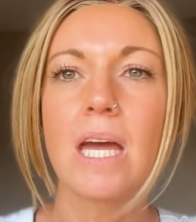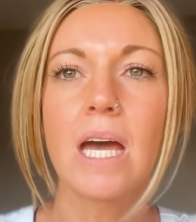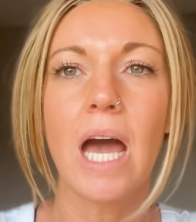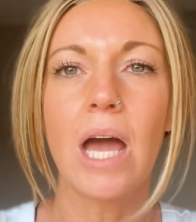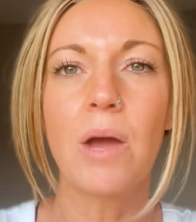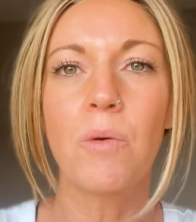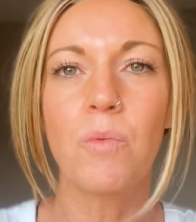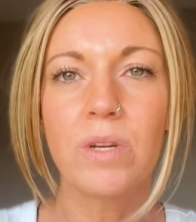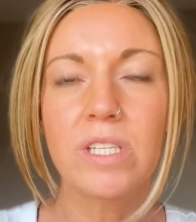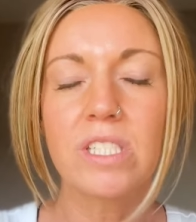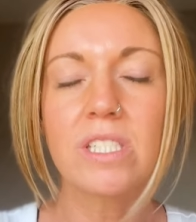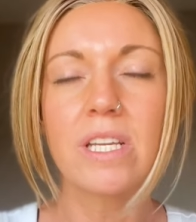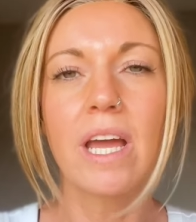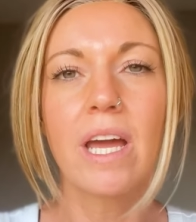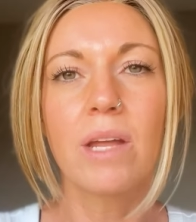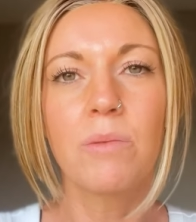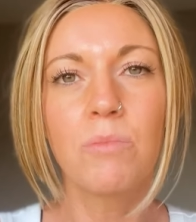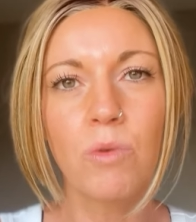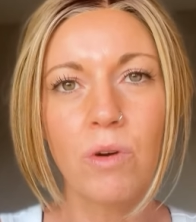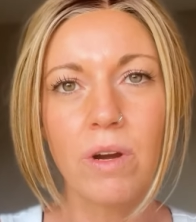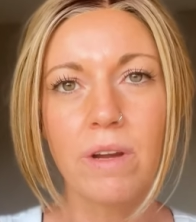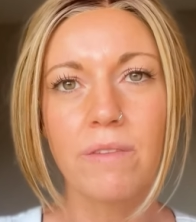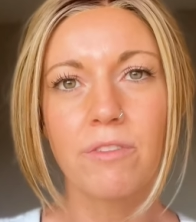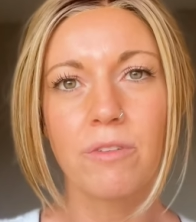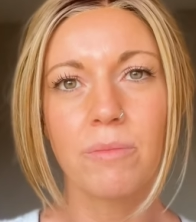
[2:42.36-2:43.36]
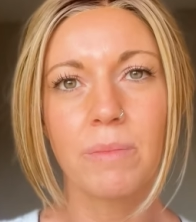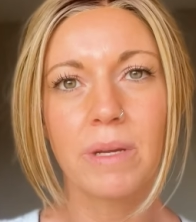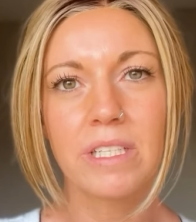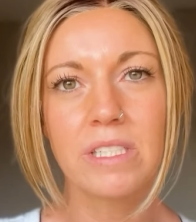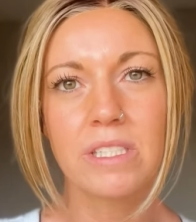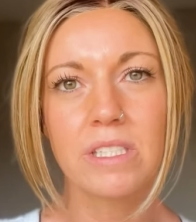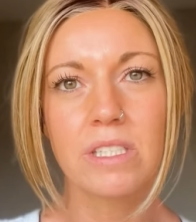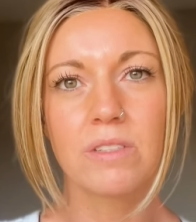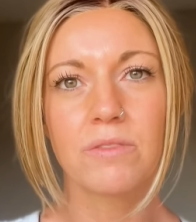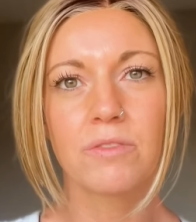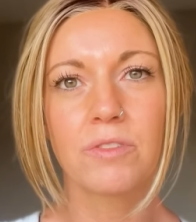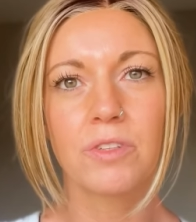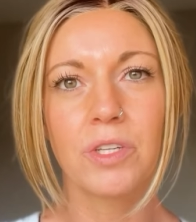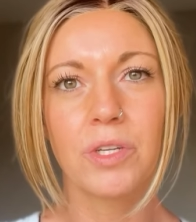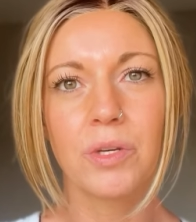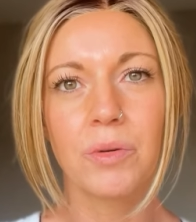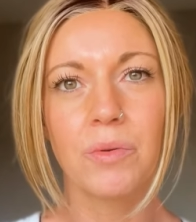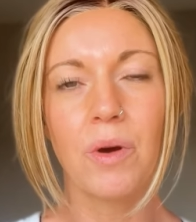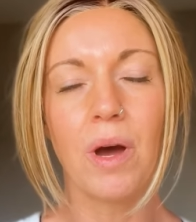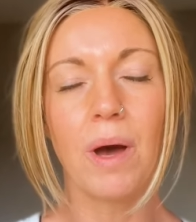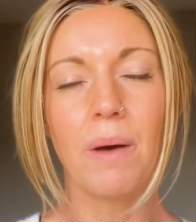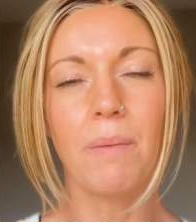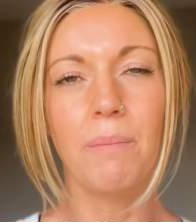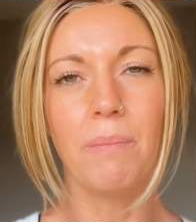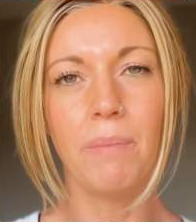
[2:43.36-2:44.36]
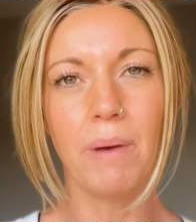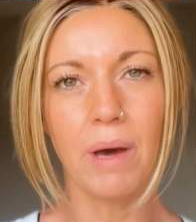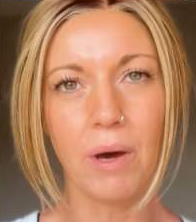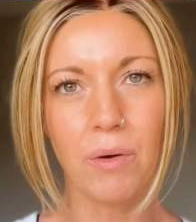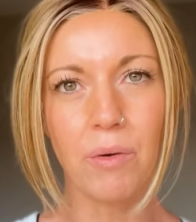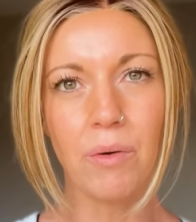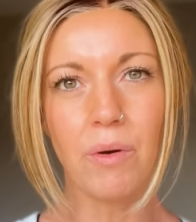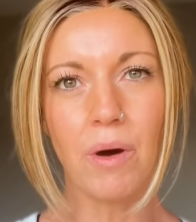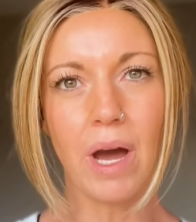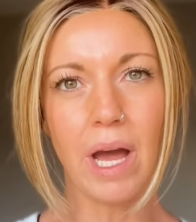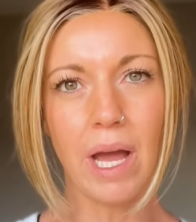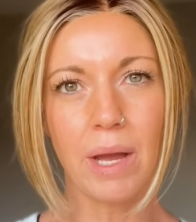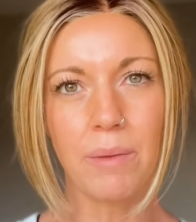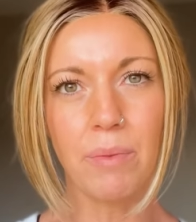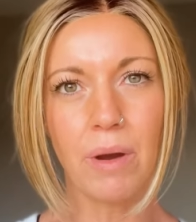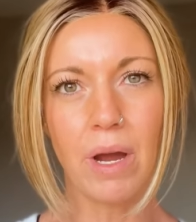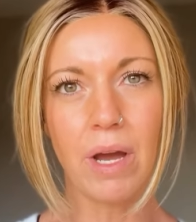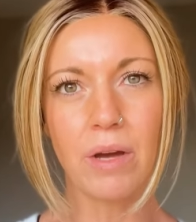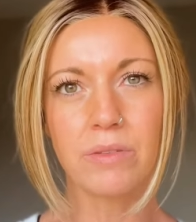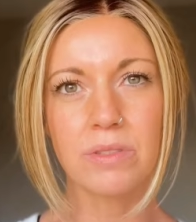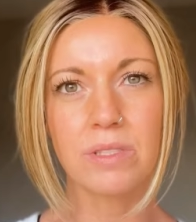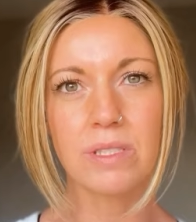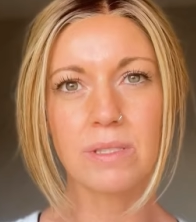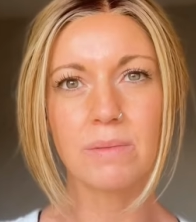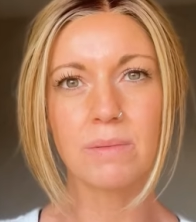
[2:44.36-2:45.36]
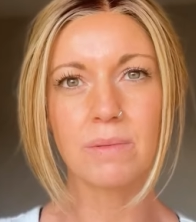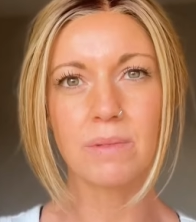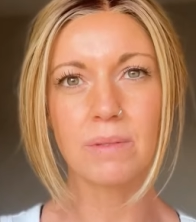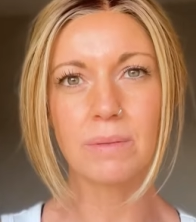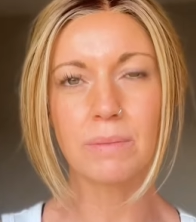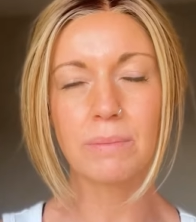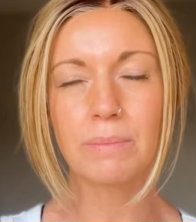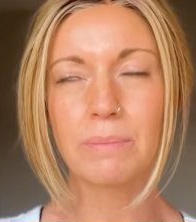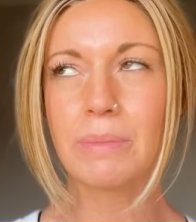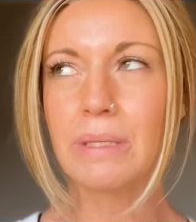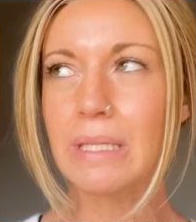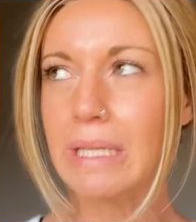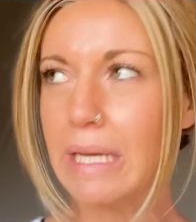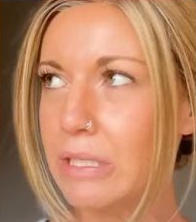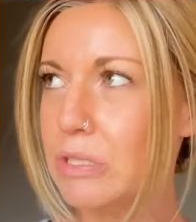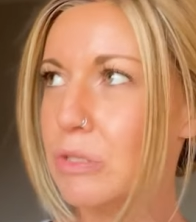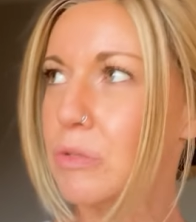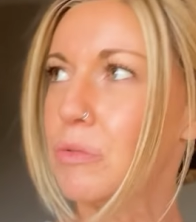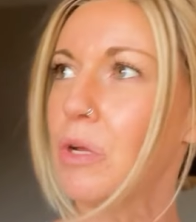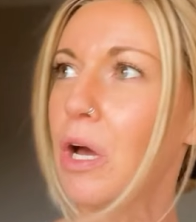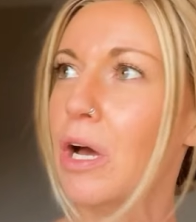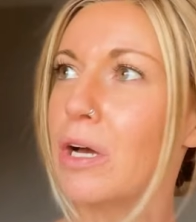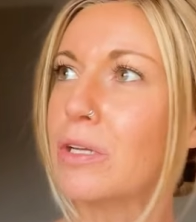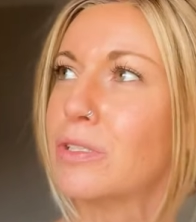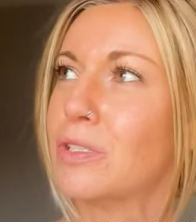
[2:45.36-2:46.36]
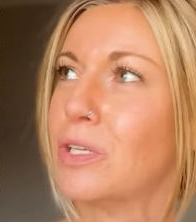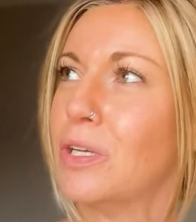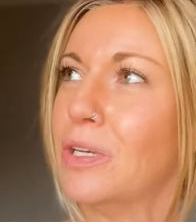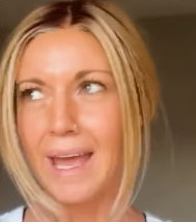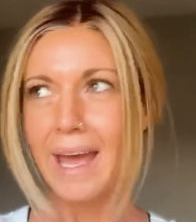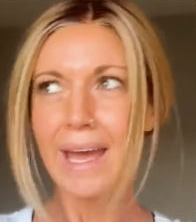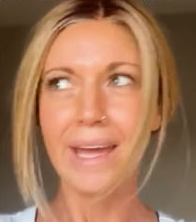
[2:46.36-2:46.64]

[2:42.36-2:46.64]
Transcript: I wish I had more information for you about eyebrows, but I do not.